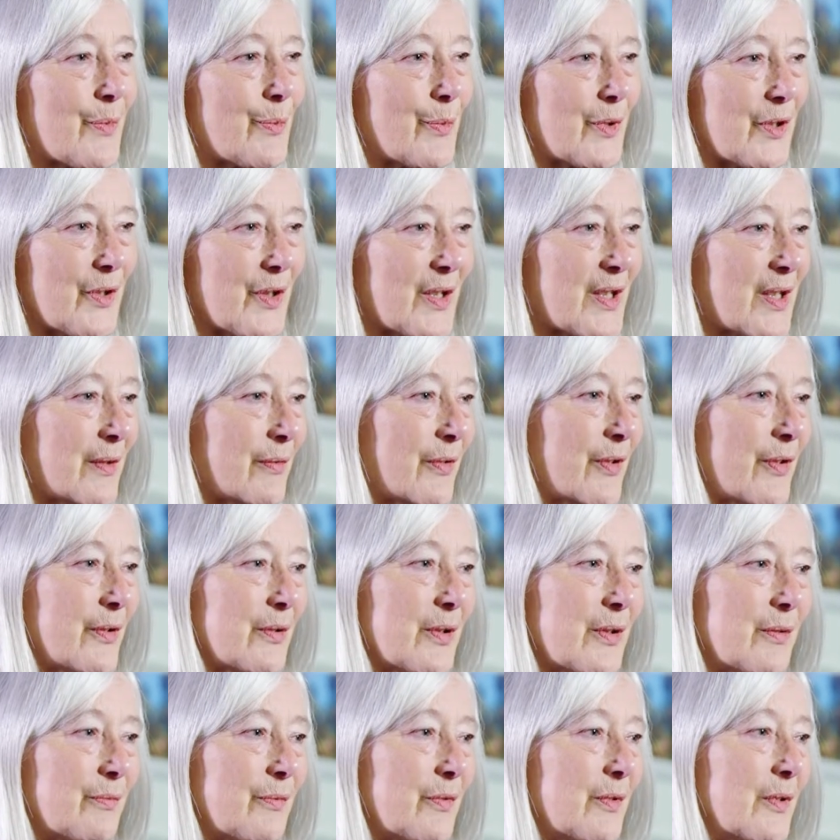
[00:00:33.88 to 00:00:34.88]
works and
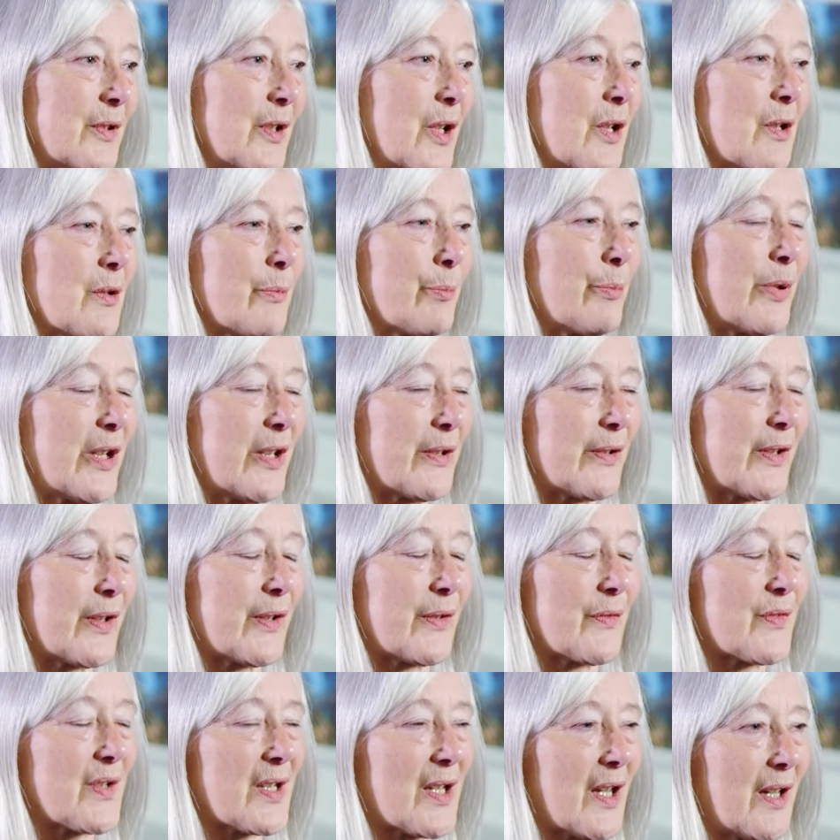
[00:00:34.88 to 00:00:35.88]
through a long period
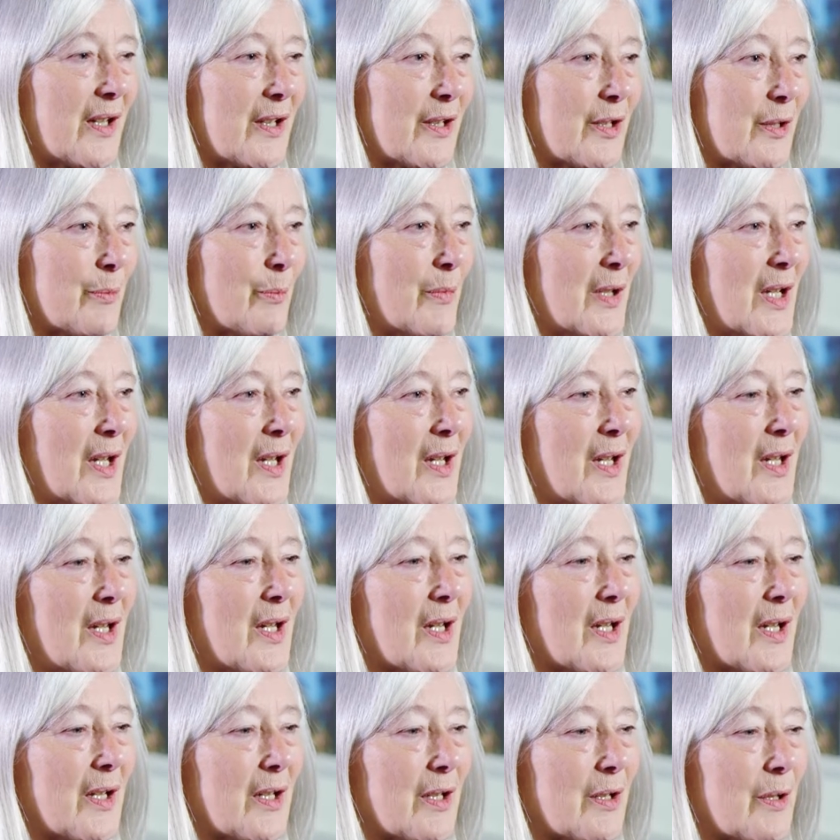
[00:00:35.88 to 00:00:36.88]
of time,
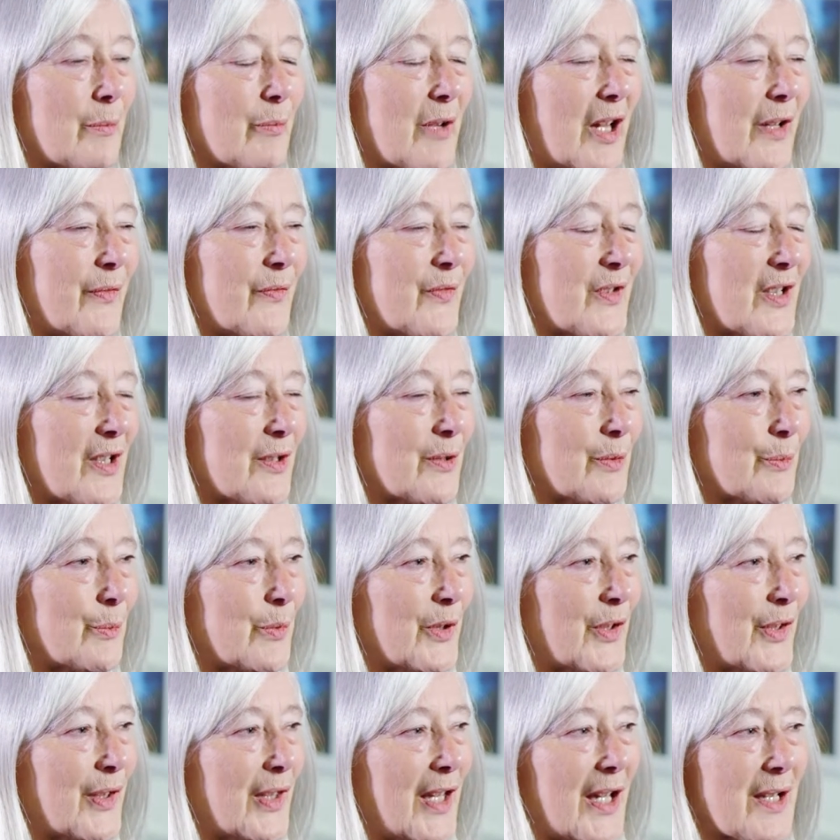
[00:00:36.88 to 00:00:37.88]
I've dealt
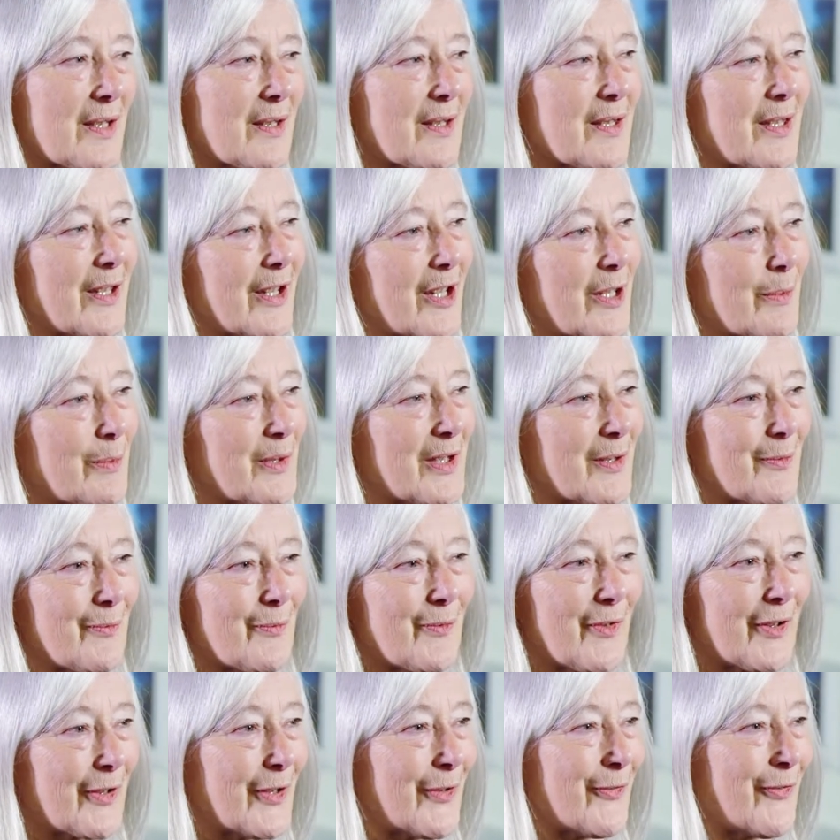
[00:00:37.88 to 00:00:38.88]
with landscapes in
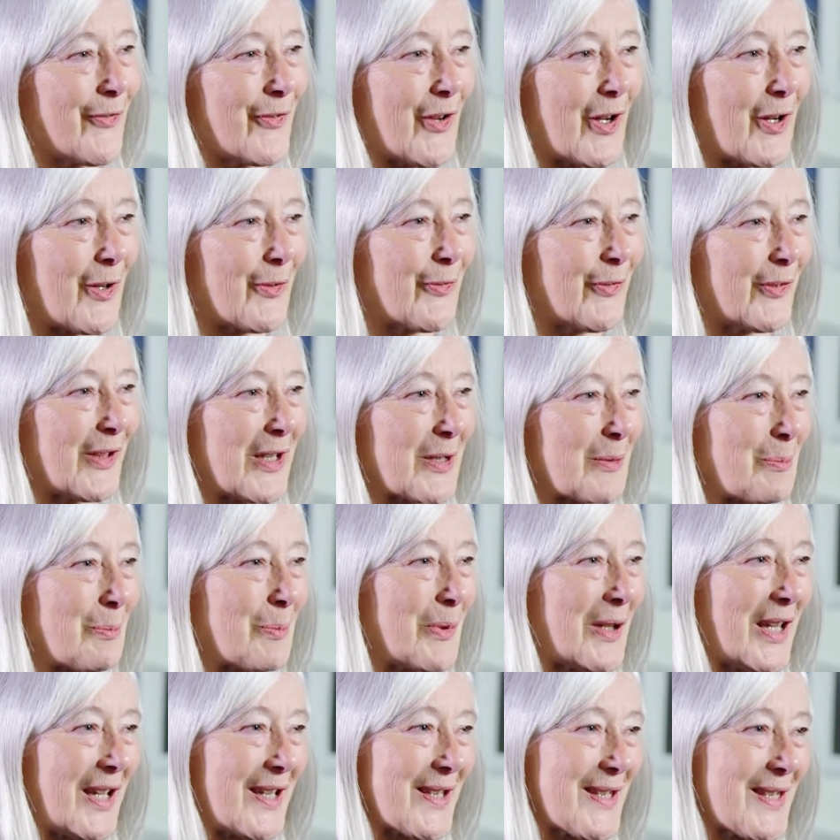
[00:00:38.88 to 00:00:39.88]
very far-flung
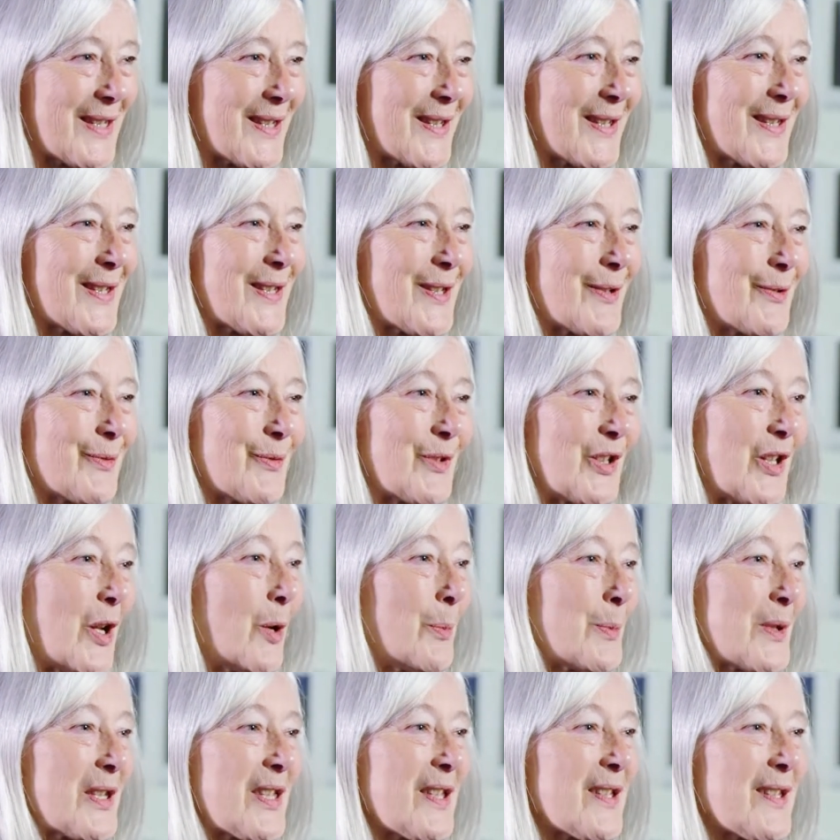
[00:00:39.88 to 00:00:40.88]
places, at the
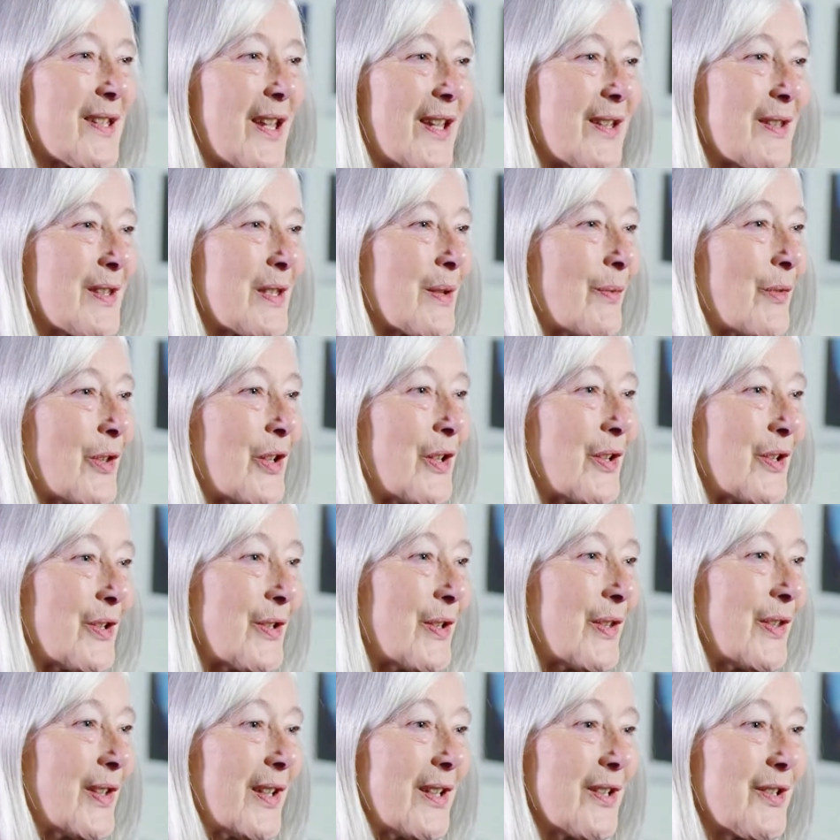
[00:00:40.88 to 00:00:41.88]
opposite ends of the
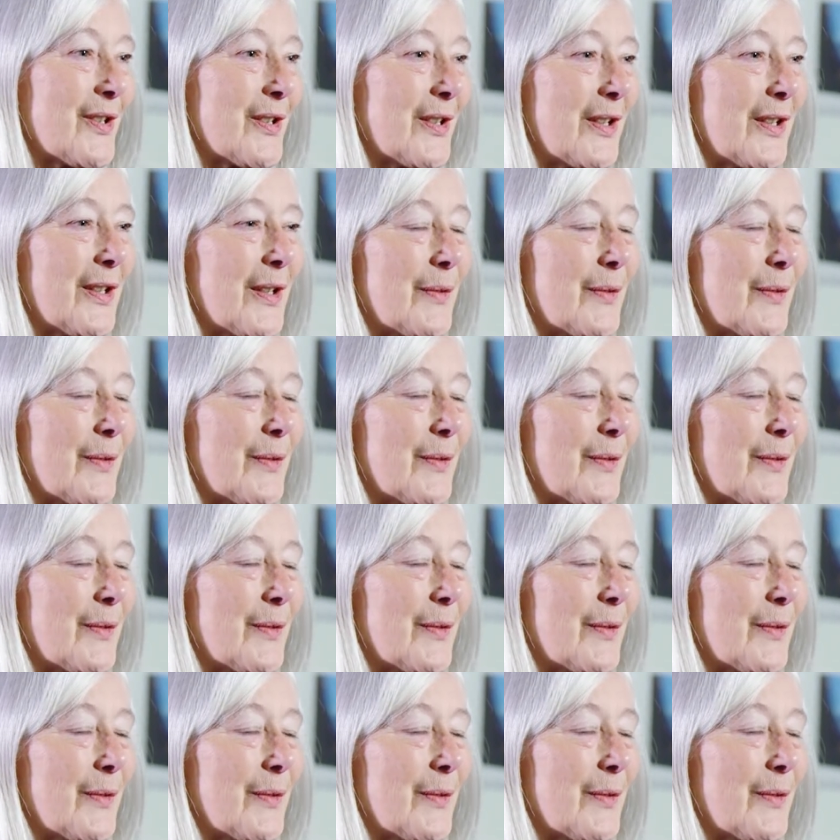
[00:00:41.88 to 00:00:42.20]
earth actually.